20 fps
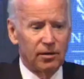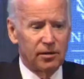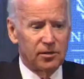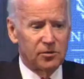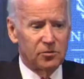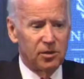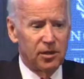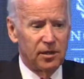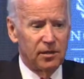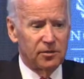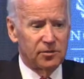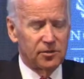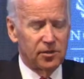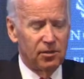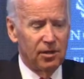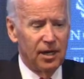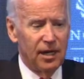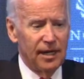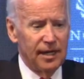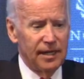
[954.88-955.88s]
as well.
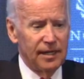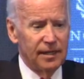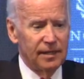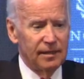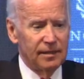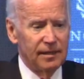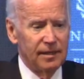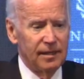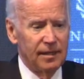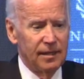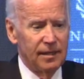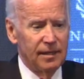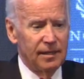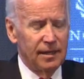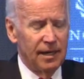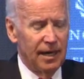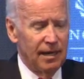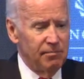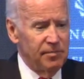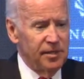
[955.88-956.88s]
So I
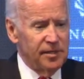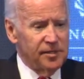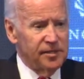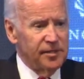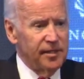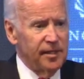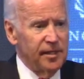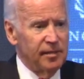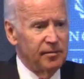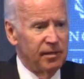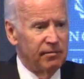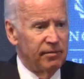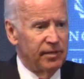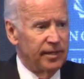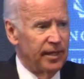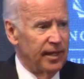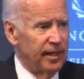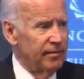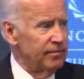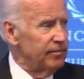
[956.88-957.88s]
miss seeing him every
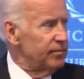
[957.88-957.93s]
day.